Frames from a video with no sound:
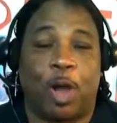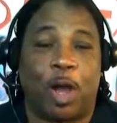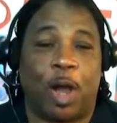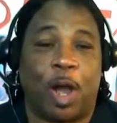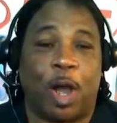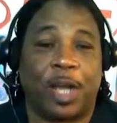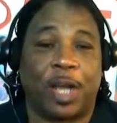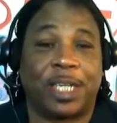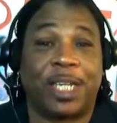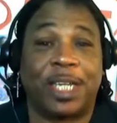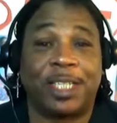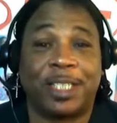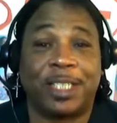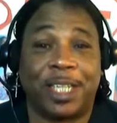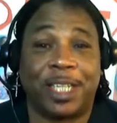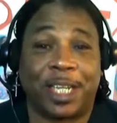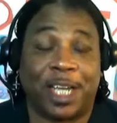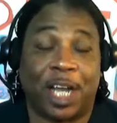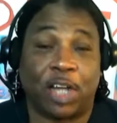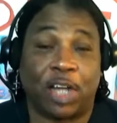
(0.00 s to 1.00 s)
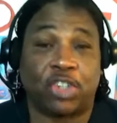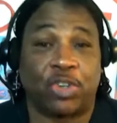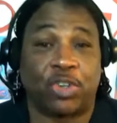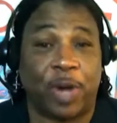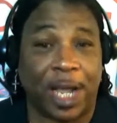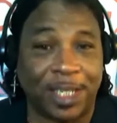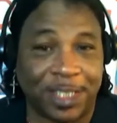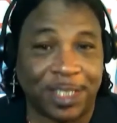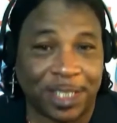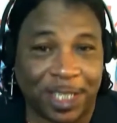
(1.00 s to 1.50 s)
artistic
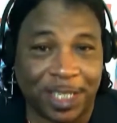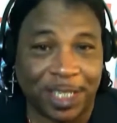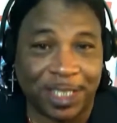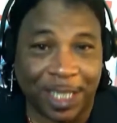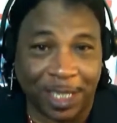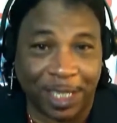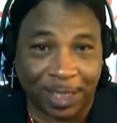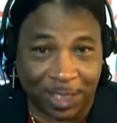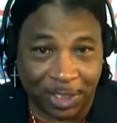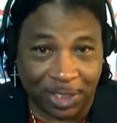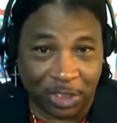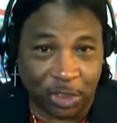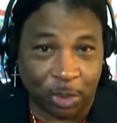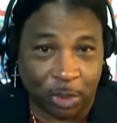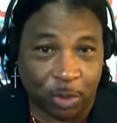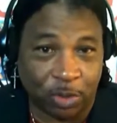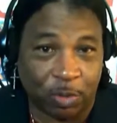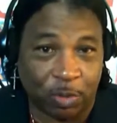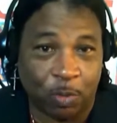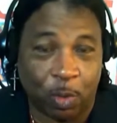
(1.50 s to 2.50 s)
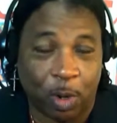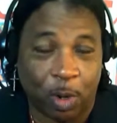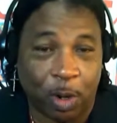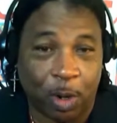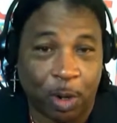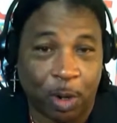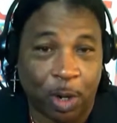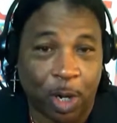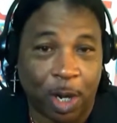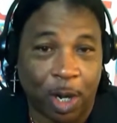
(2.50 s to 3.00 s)
atrocities that these children
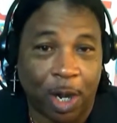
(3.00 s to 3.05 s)
were